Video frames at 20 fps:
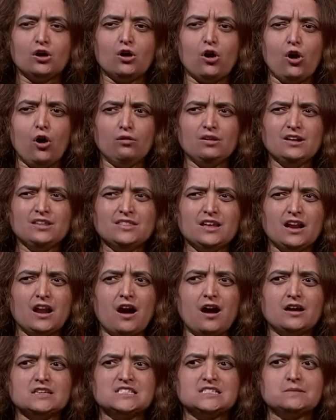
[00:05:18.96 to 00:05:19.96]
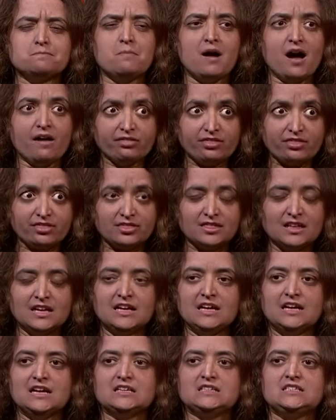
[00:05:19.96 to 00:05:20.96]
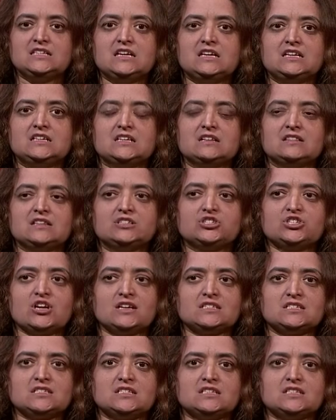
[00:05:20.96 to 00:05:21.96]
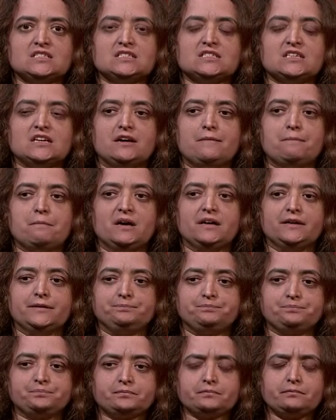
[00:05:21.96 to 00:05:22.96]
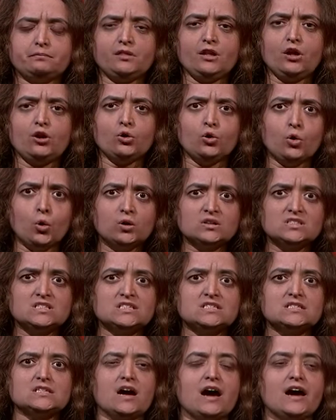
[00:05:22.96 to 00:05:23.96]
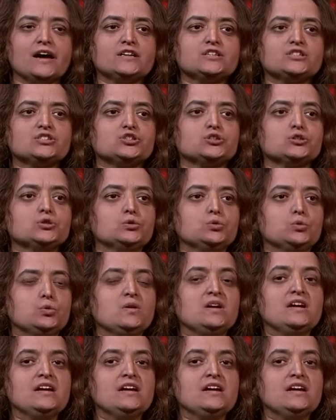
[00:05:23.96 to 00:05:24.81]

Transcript: Only in the last month did the justice court decide to